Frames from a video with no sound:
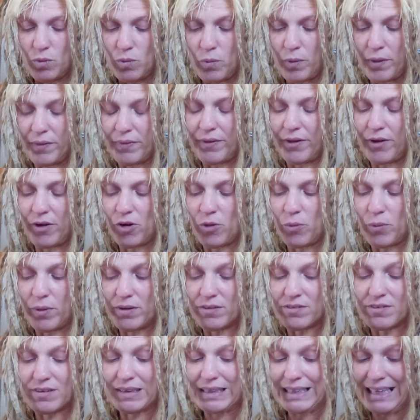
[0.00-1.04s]
when they are
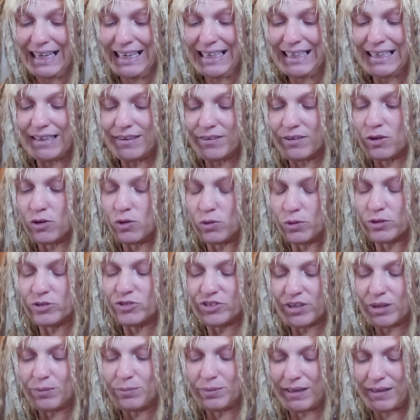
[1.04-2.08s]
once enlightened, the Lord
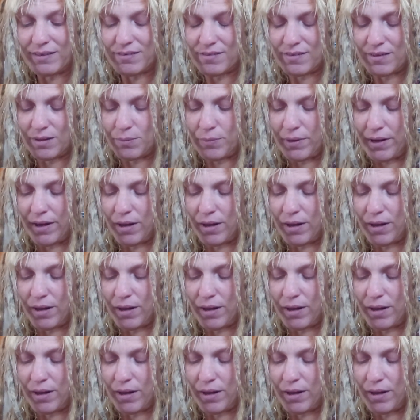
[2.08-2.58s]
shall bless them